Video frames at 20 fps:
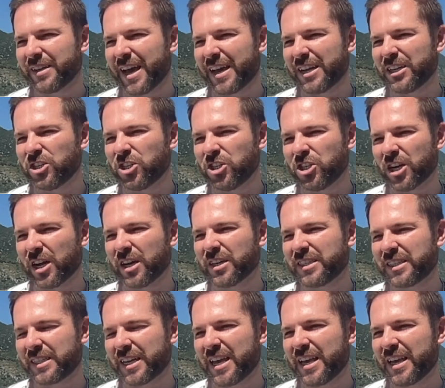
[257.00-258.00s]
And
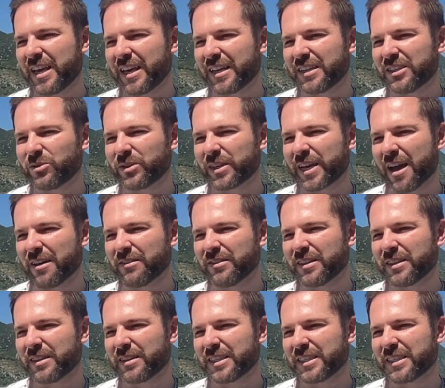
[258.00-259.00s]
just taking into account
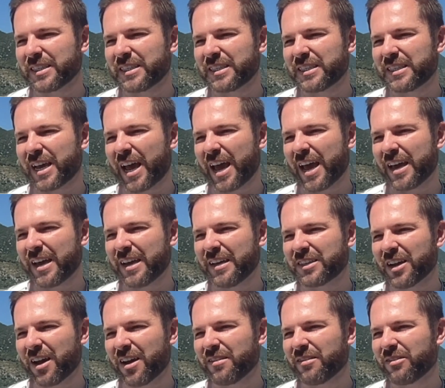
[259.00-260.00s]
the
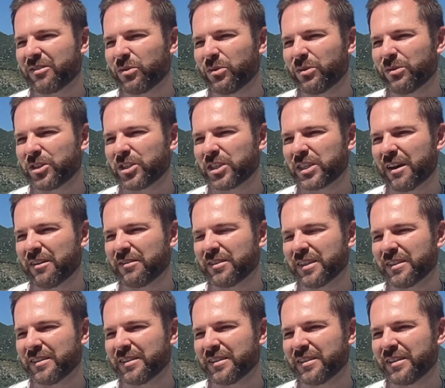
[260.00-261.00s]
stage, I thought
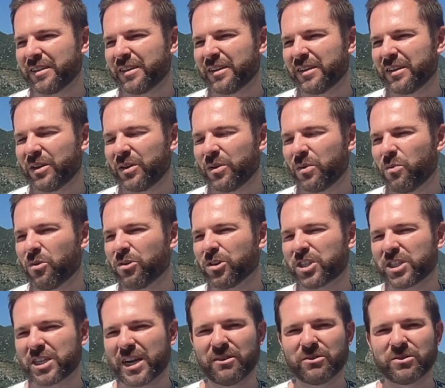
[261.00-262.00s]
Sheldon, what
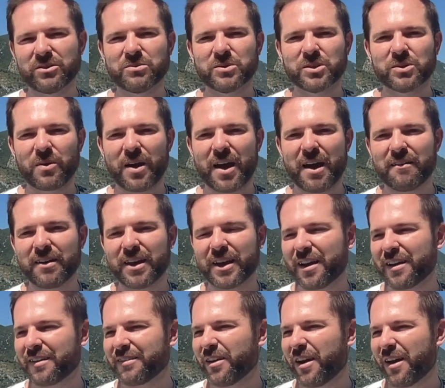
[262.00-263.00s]
Sheldon was wearing,
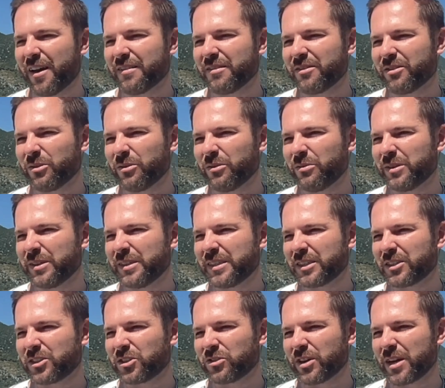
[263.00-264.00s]
I thought was
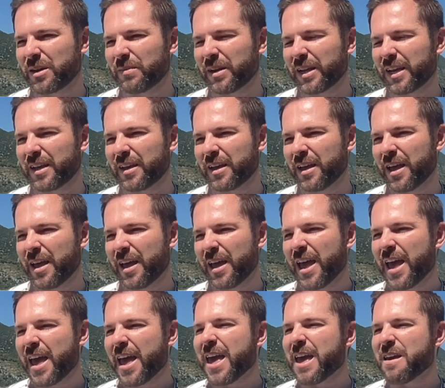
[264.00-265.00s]
extremely
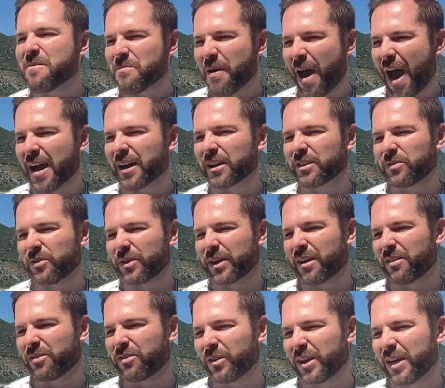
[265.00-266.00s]
impactful and
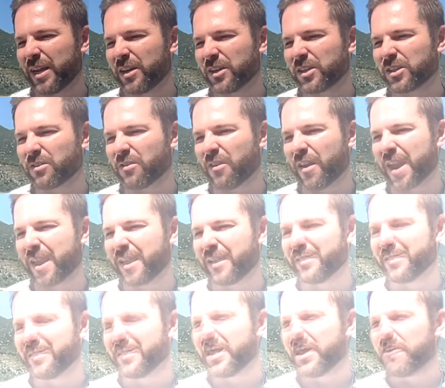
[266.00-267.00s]
I thought he looked great.
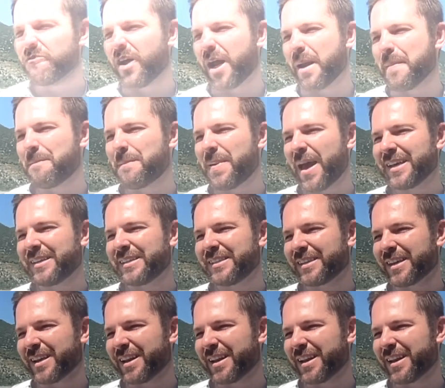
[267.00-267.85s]
Right, best